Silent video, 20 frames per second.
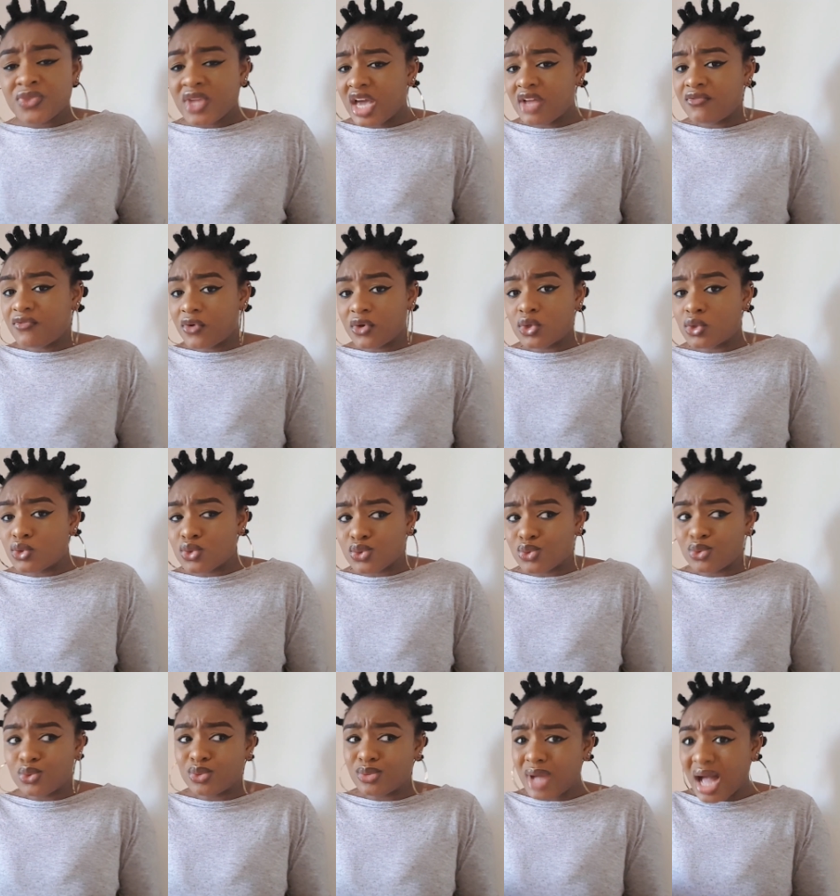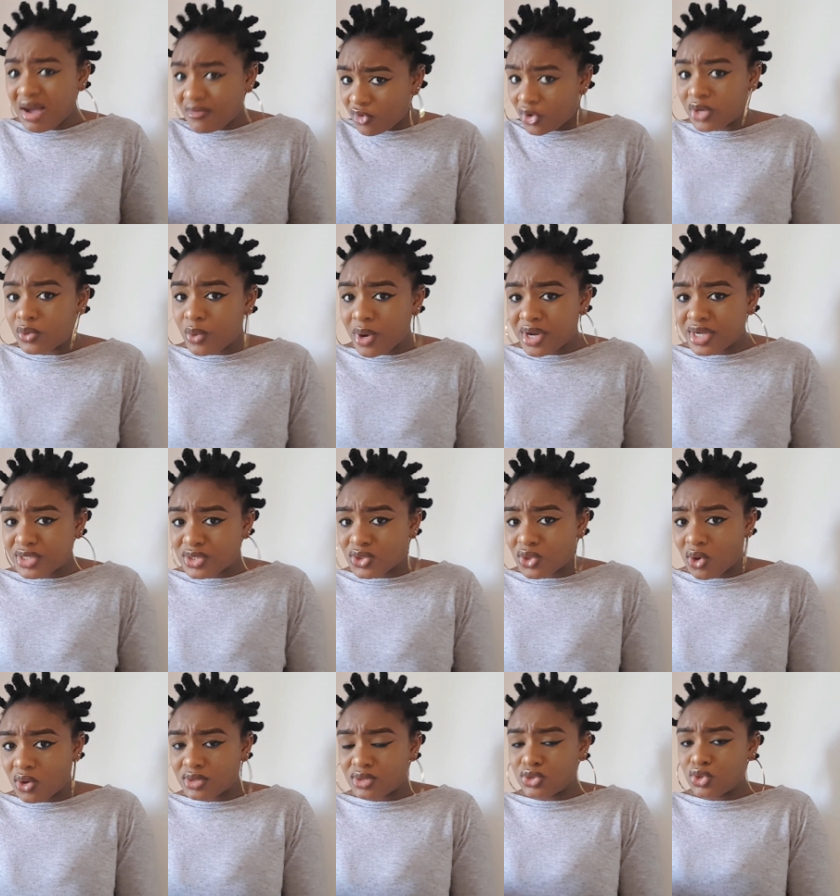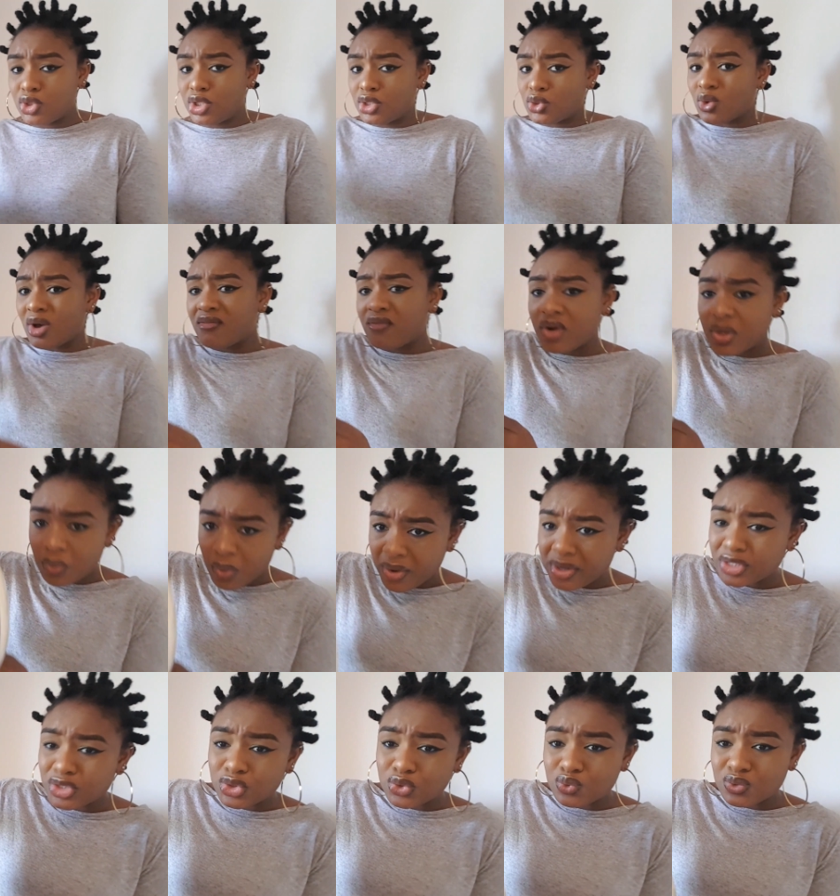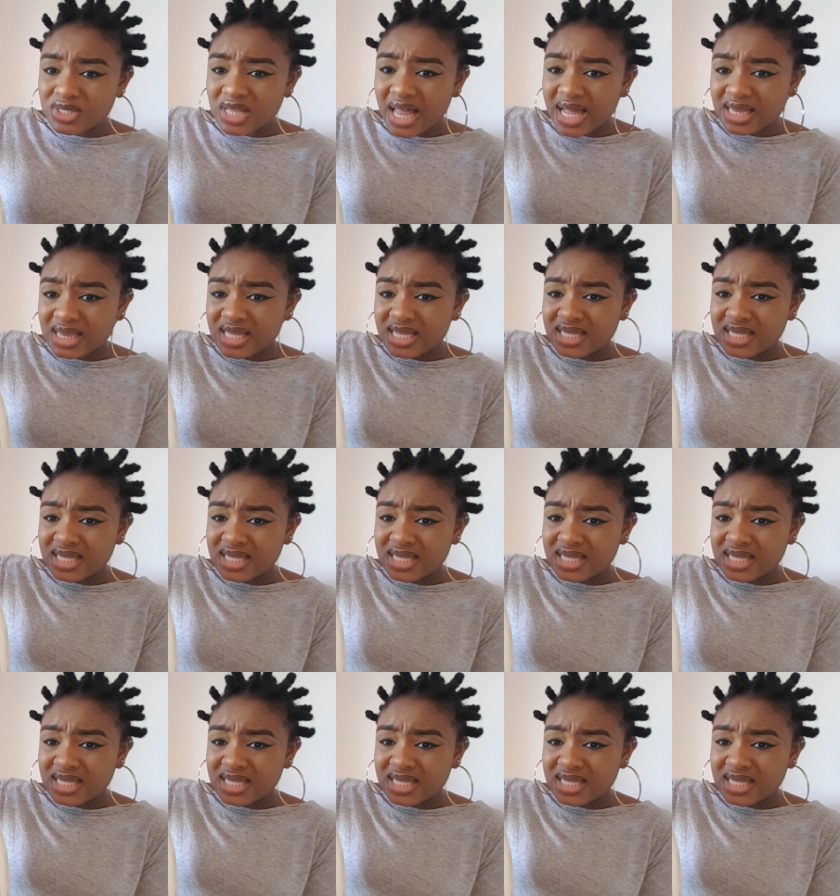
And for you to avoid wearing socks, you need to avoid wearing shoes like